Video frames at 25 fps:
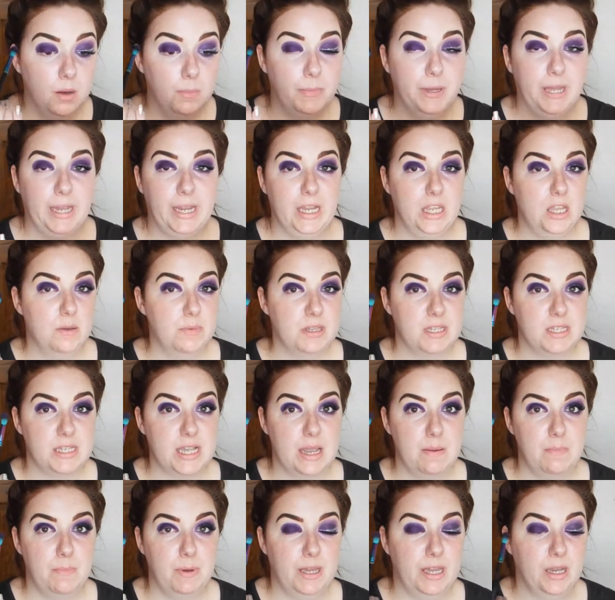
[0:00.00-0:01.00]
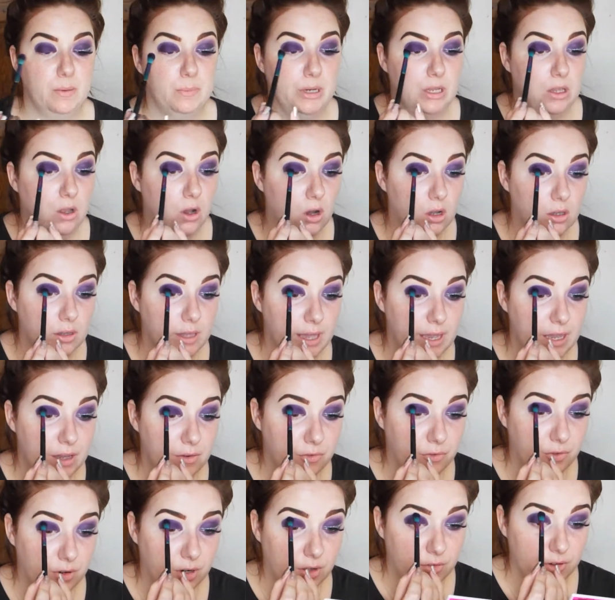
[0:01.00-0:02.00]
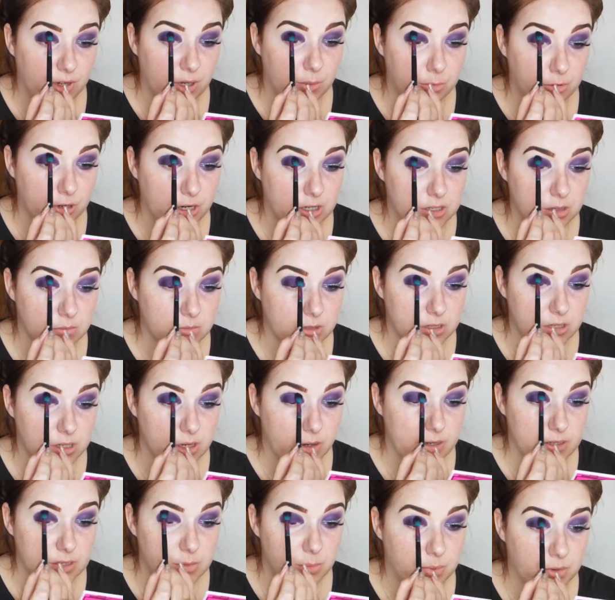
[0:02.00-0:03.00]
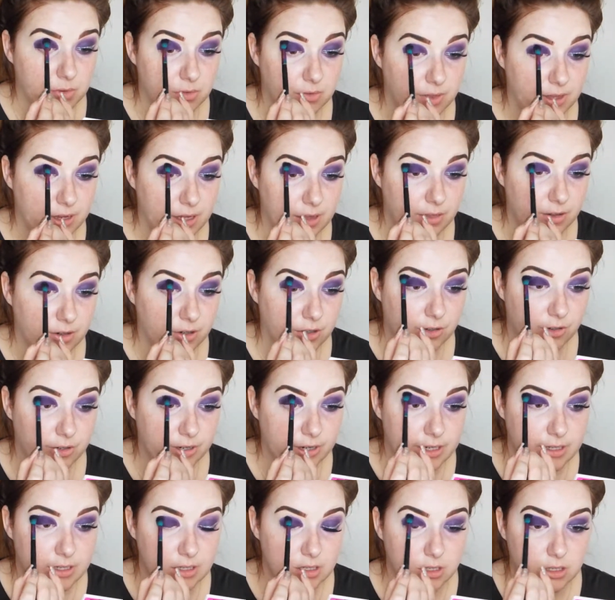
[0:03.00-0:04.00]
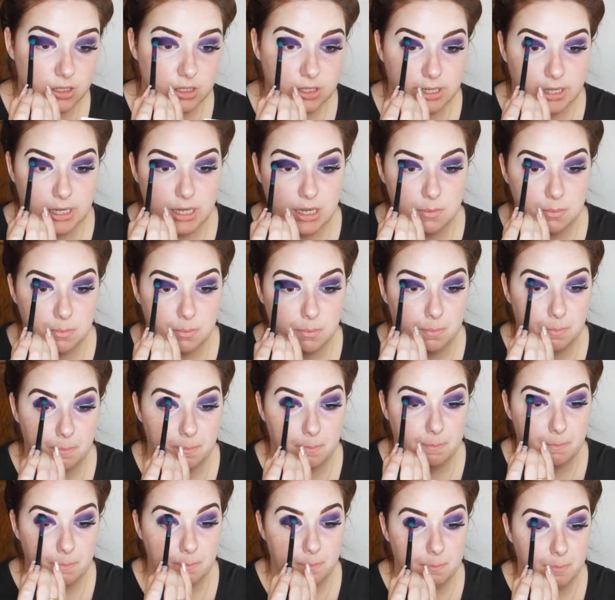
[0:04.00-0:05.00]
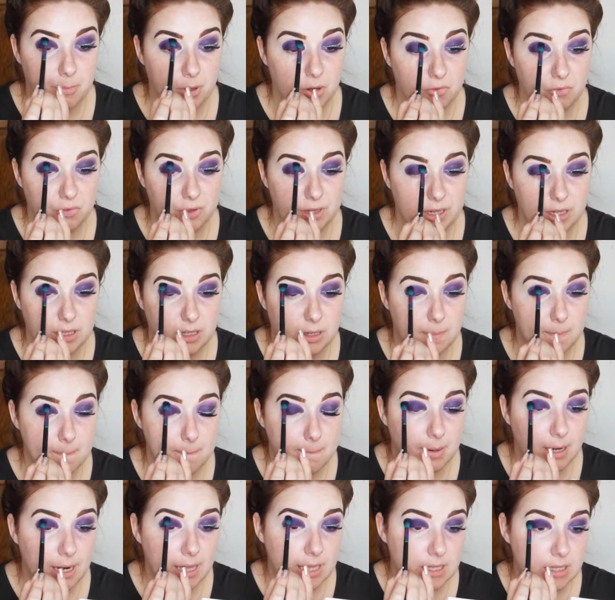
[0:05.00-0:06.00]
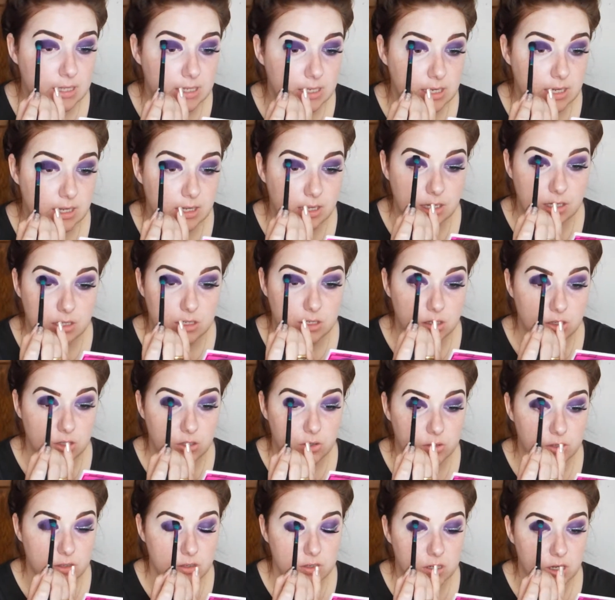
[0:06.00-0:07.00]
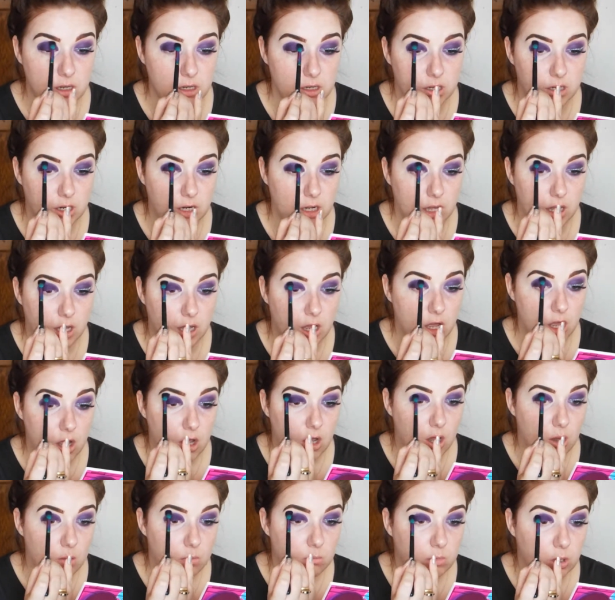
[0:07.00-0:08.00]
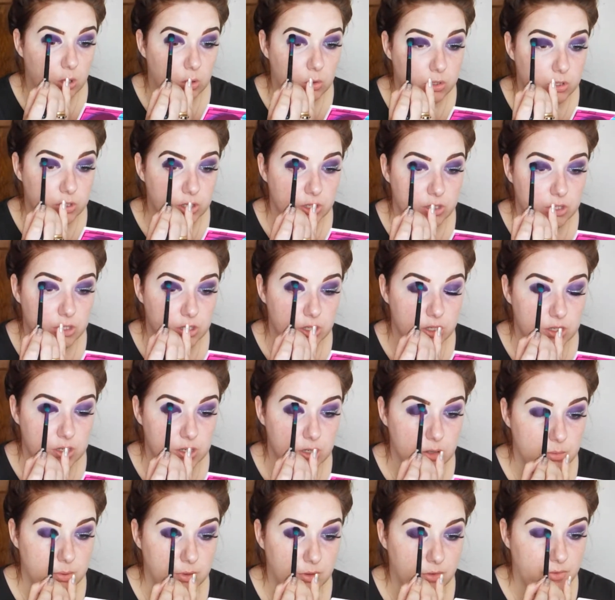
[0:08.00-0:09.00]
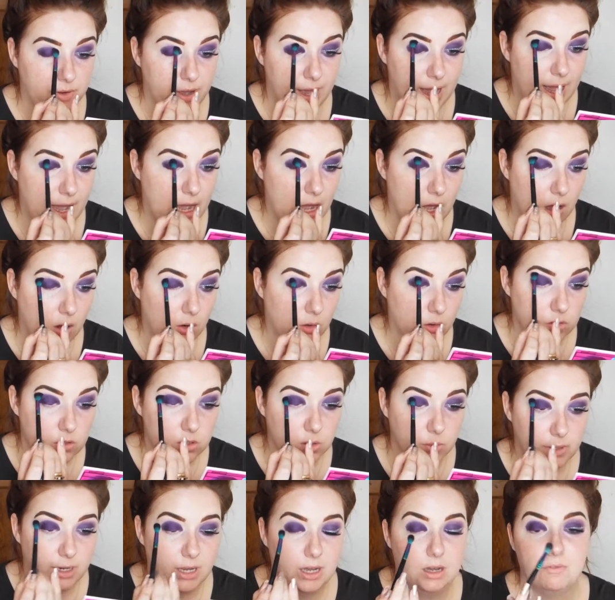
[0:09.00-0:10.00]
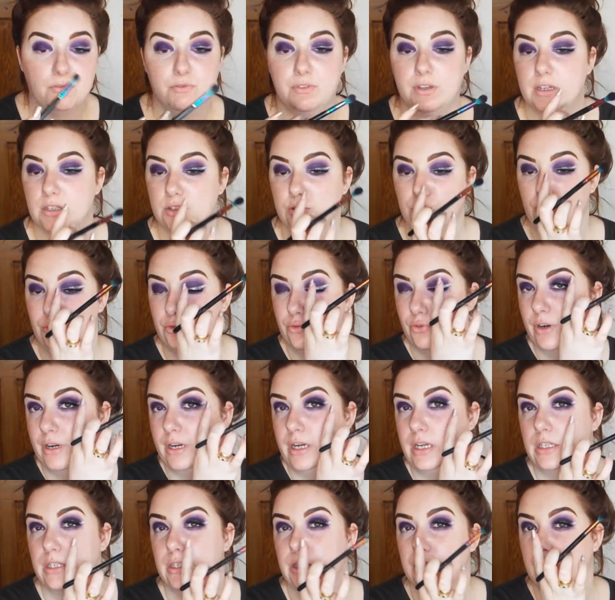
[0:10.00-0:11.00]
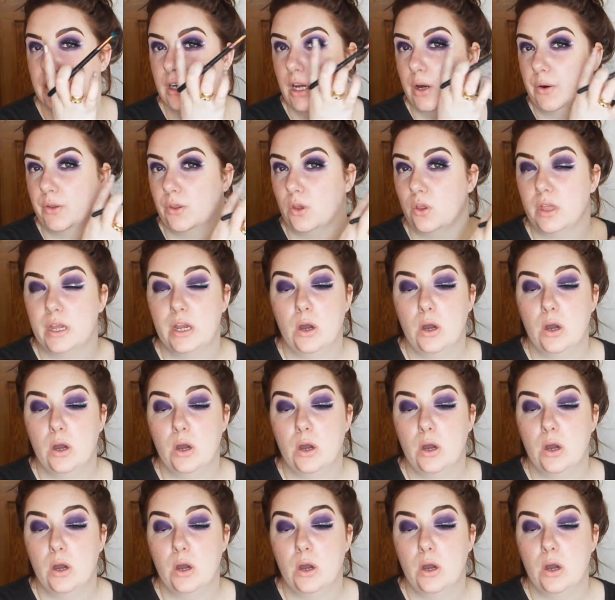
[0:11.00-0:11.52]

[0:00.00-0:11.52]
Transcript: Picking up the same pigment on a fluffier brush, I'm just going to buff that in the crease and just keep buffing and blending and using circular motions just to buff it out so we have this gradient going on.